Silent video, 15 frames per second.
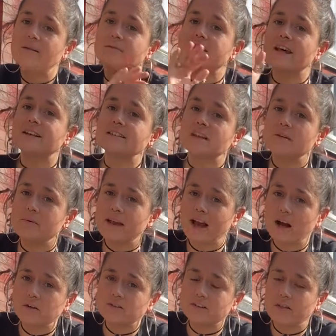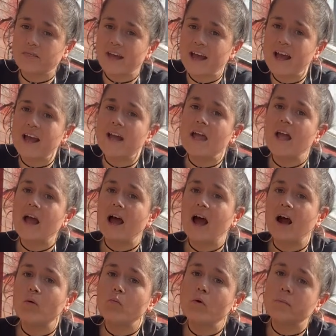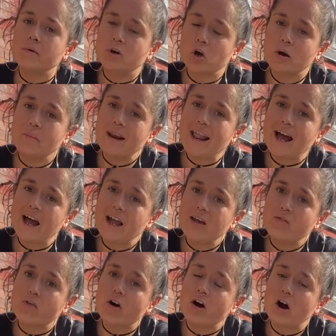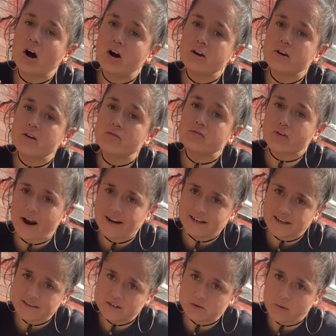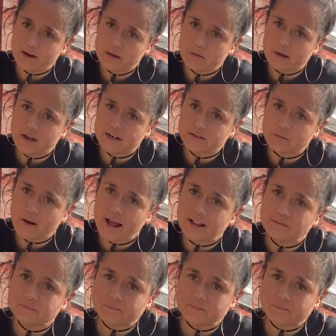So that's going to be housed on there and will become live on Friday the 23rd as well.